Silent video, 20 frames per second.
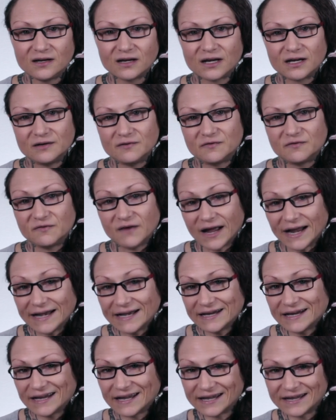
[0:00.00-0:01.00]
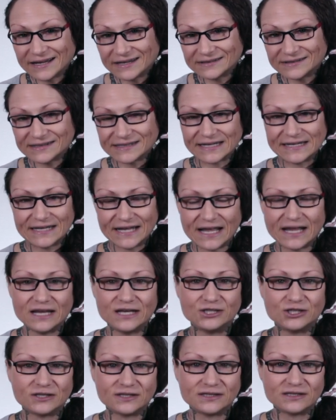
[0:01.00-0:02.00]
Confining hens in
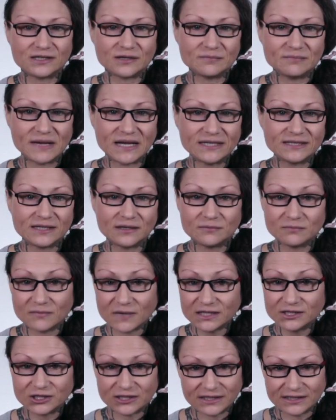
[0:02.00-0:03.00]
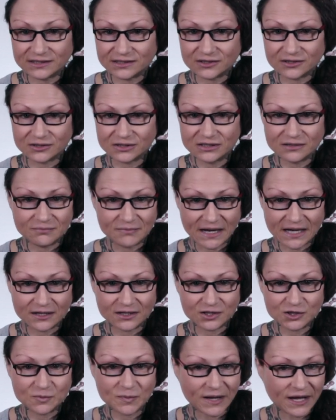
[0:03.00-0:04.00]
cages makes it much easier to
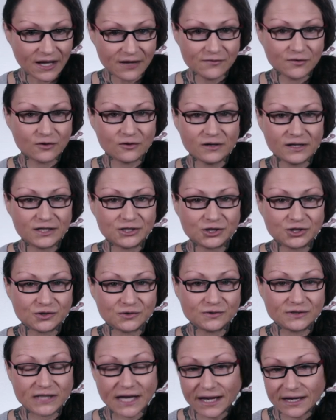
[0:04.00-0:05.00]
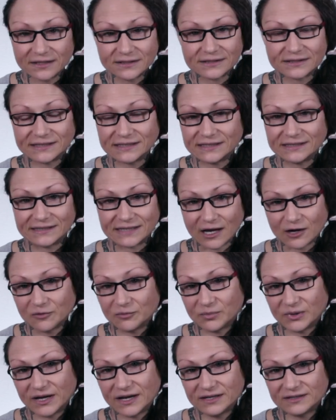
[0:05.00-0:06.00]
manage behavioral issues and disease
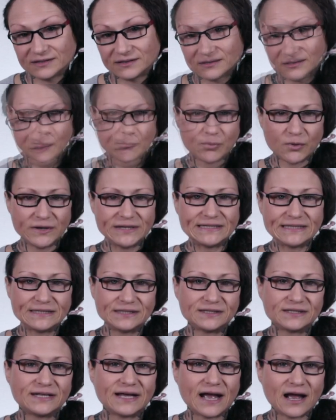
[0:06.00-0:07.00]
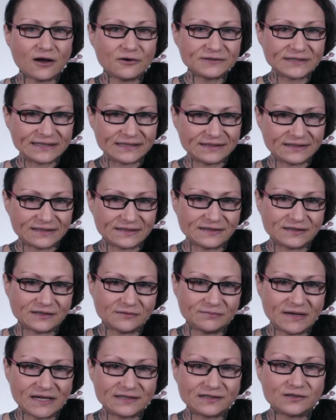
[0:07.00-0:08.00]
outbreaks. Pointing to the housing
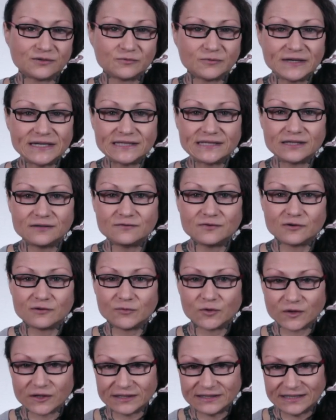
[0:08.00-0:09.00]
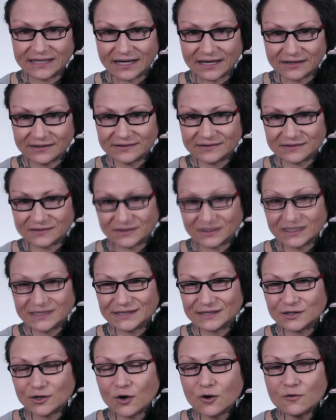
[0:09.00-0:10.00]
system as the reason for more deaths
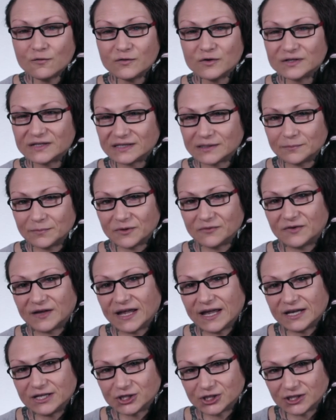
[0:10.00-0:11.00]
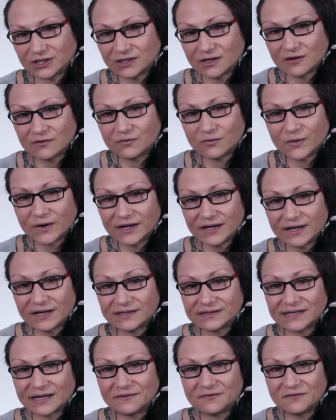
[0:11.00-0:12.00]
is an oversimplification of what
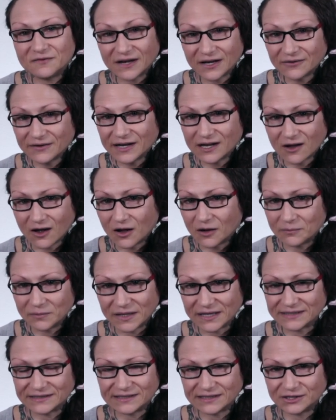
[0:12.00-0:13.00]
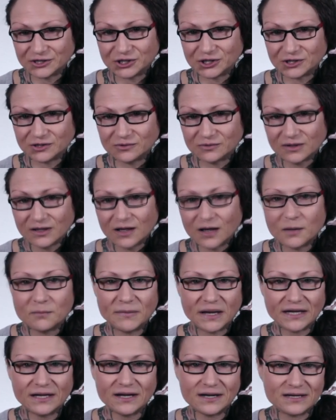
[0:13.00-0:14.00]
is a very complex issue. A
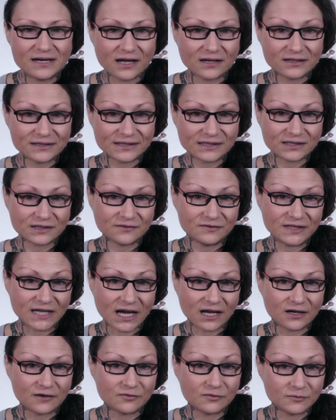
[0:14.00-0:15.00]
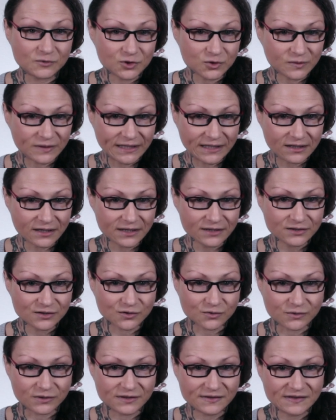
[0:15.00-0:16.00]
meta analysis of data from 29
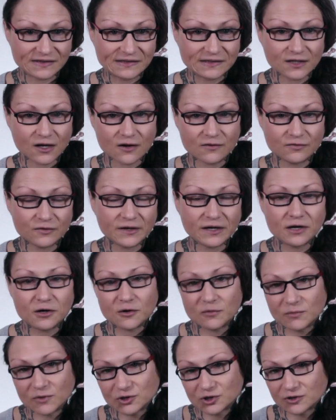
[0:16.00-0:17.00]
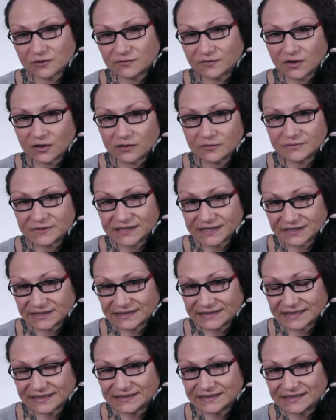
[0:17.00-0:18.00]
sources covering commercial farms in
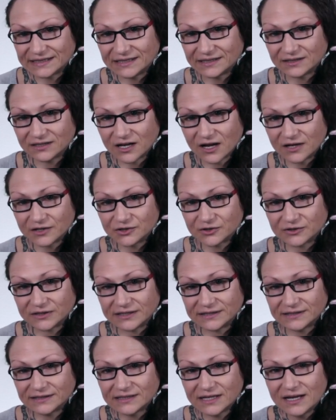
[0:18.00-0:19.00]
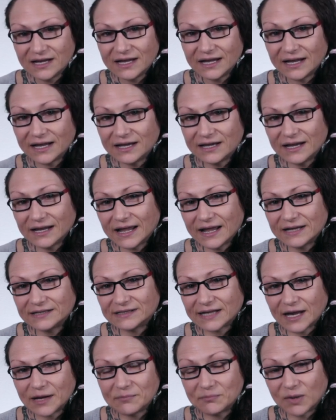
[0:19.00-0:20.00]
16 countries
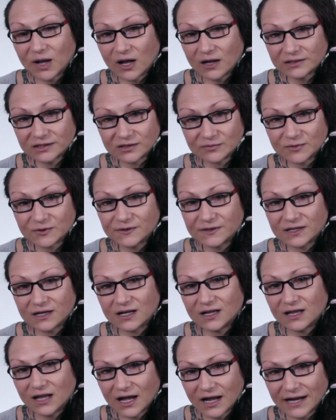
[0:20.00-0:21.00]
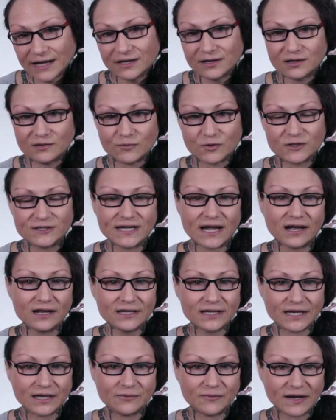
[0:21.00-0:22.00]
indicates a possible decline in
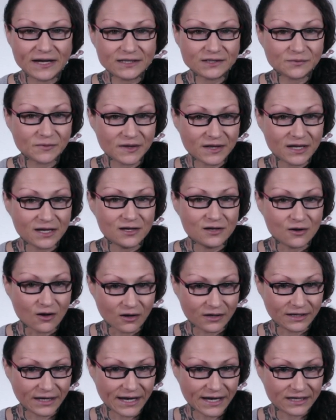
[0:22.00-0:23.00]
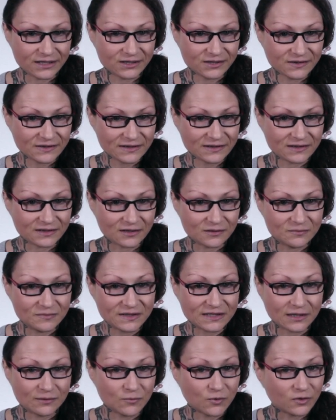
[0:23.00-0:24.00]
mortality rates within non cage
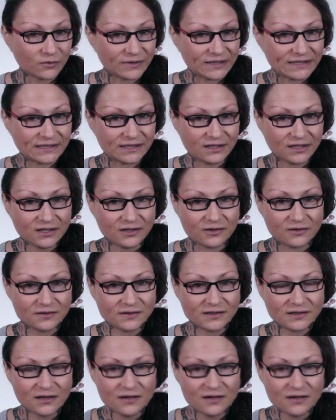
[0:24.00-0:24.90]
systems in more recent years.